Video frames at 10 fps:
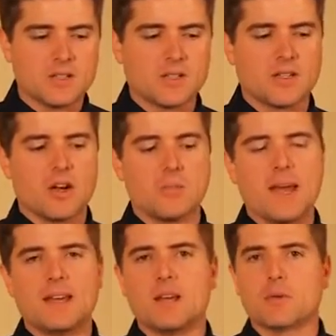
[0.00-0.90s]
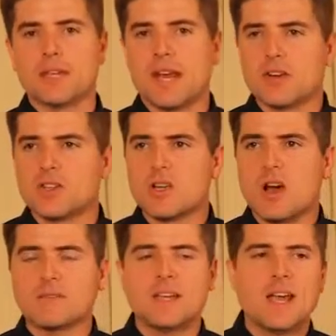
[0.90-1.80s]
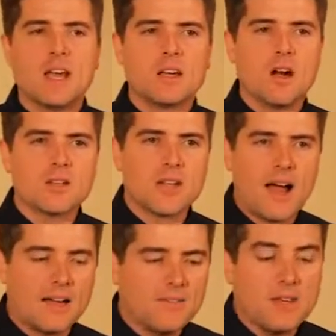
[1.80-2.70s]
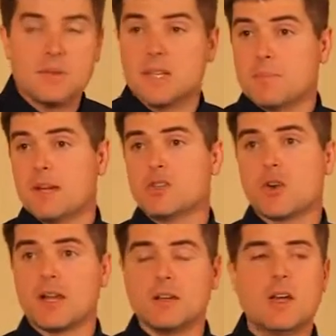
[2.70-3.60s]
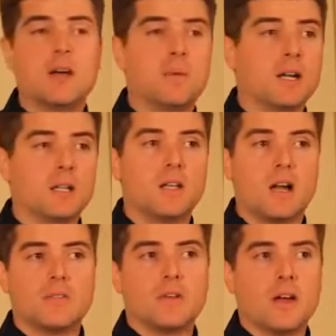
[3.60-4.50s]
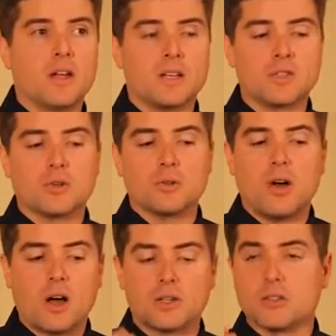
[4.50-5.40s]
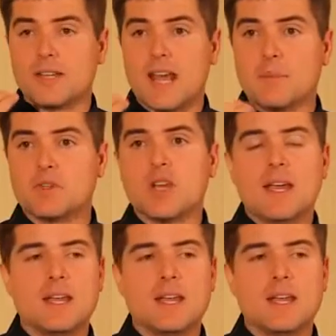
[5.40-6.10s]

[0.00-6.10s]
This is a young man hit with an airsoft, caused a hyphema, didn't penetrate, but a lot of uh, internal ocular damage.